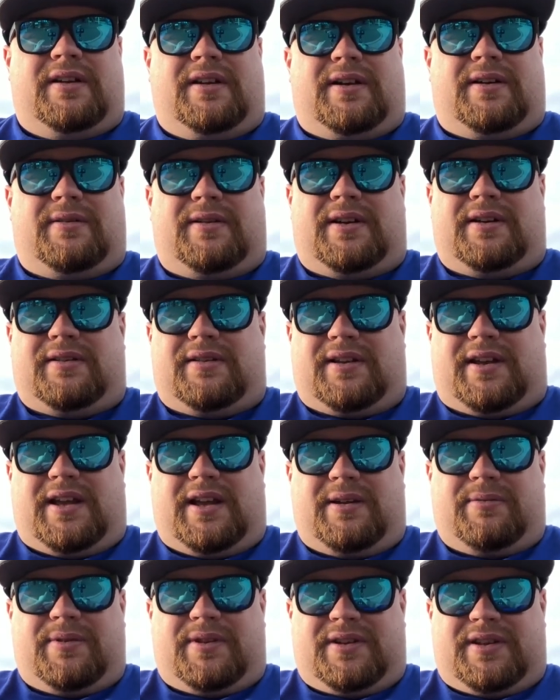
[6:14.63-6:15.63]
And the
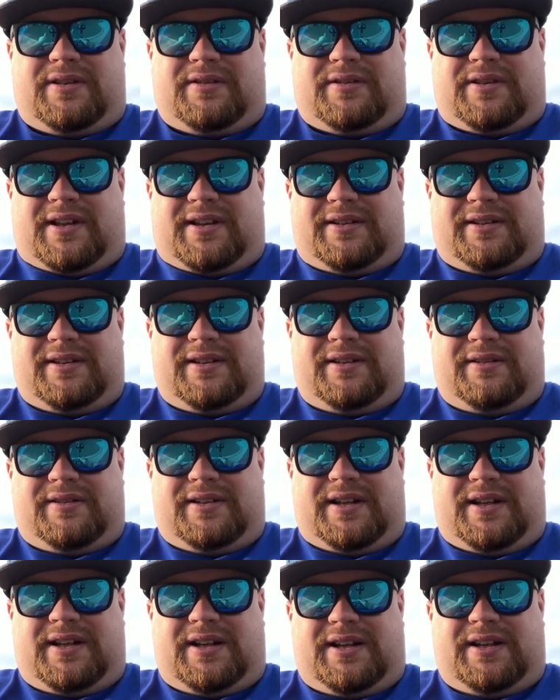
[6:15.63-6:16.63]
camera on these is that
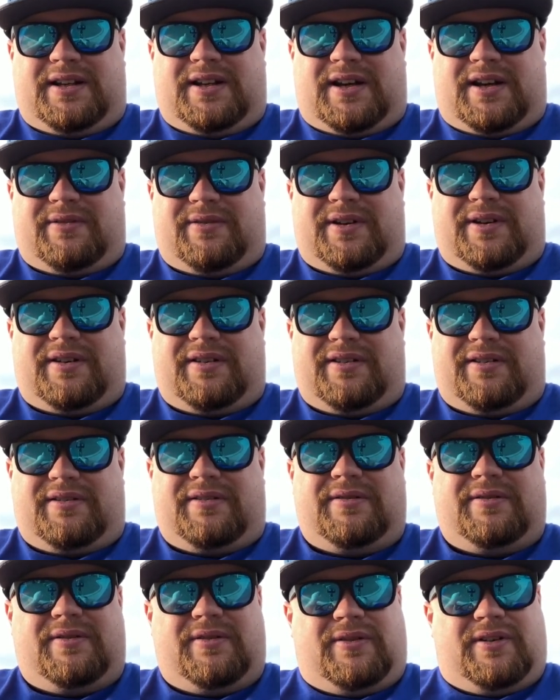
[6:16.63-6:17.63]
little tiny dot right there
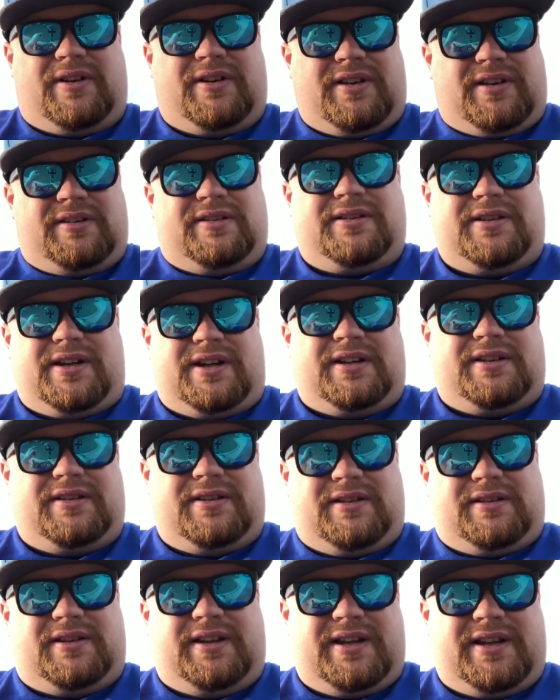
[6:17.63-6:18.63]
around the other side
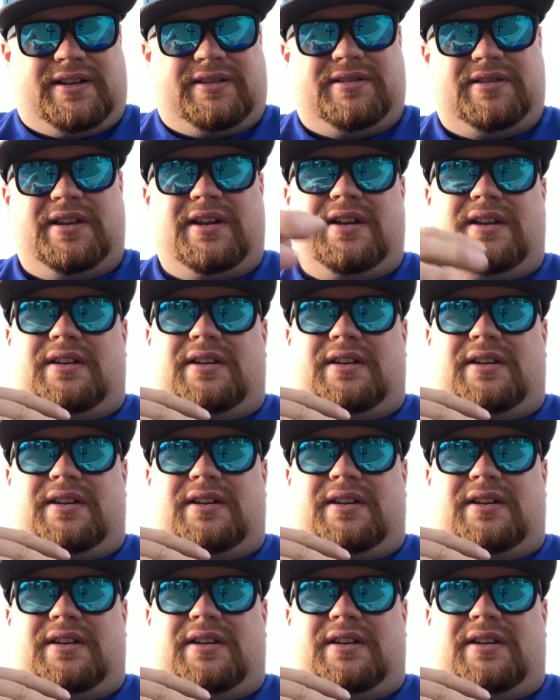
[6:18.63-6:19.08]
of the lens.